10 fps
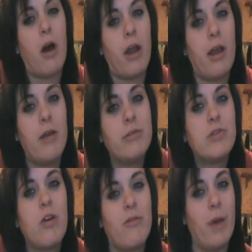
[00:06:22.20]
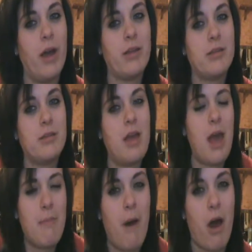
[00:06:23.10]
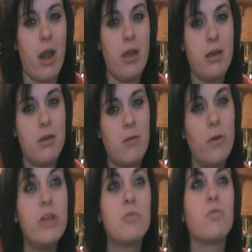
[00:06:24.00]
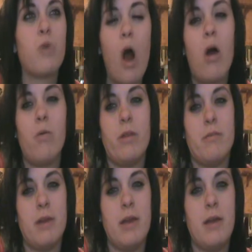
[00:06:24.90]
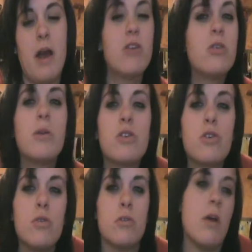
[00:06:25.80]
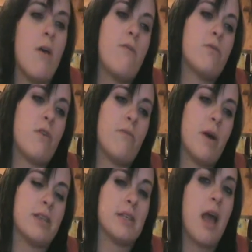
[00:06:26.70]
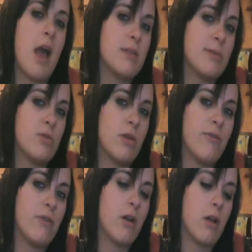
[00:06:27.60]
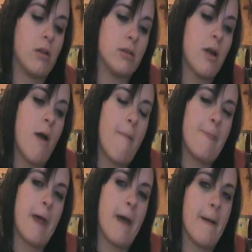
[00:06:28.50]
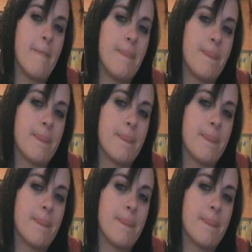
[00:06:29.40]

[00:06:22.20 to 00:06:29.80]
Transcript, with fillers: bought it. It was twelve bucks. I bought it. What is wrong with me? I also bought shoes for twelve bucks. I spent twenty-four dollars on that.